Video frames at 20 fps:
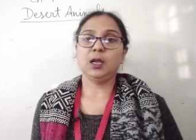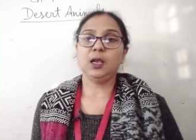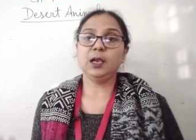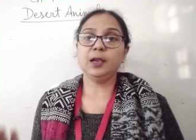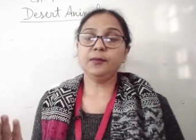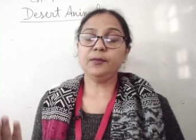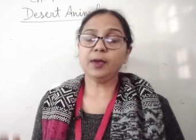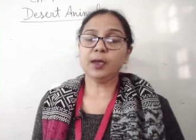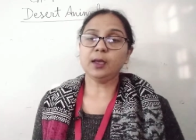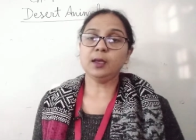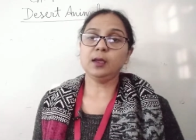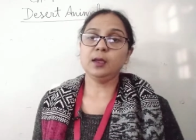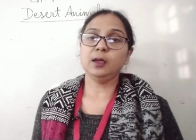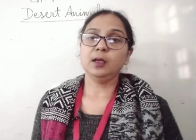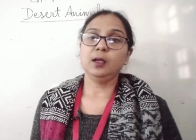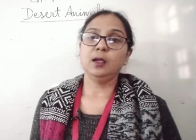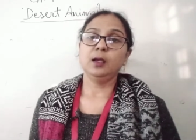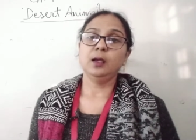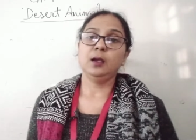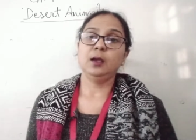living
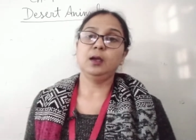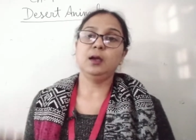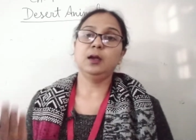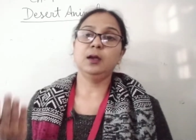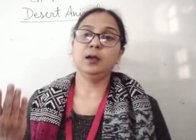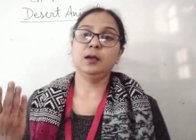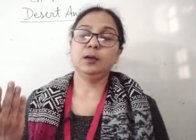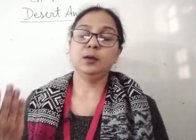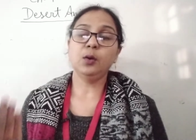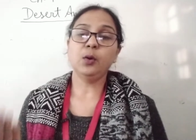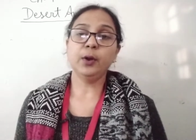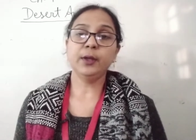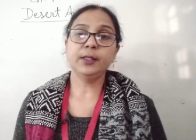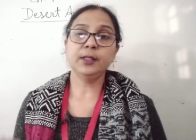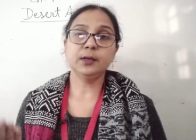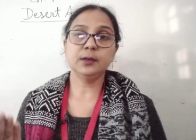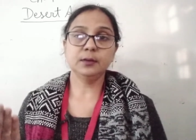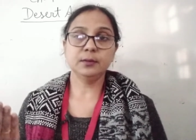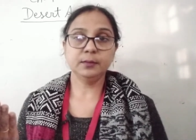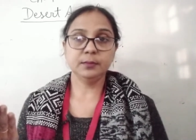on
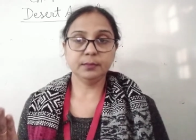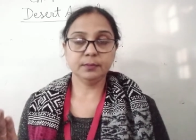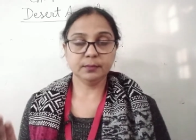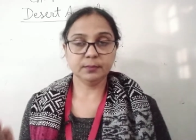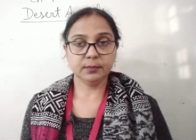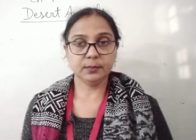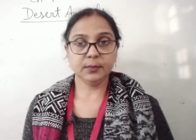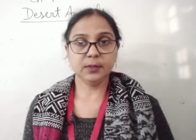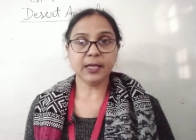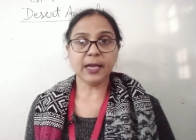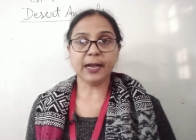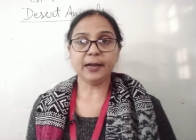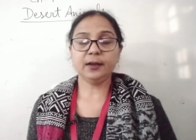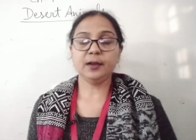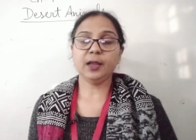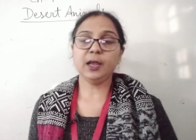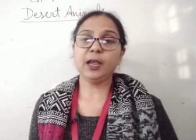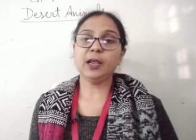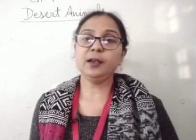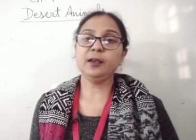
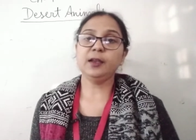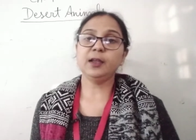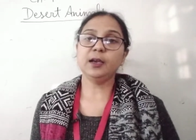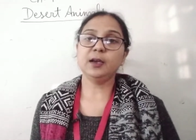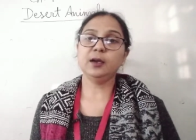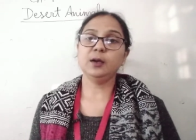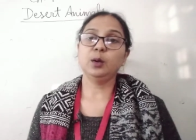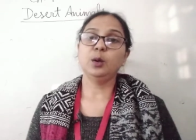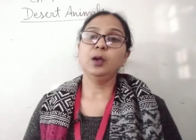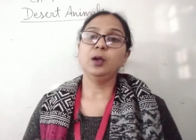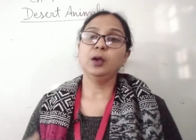that area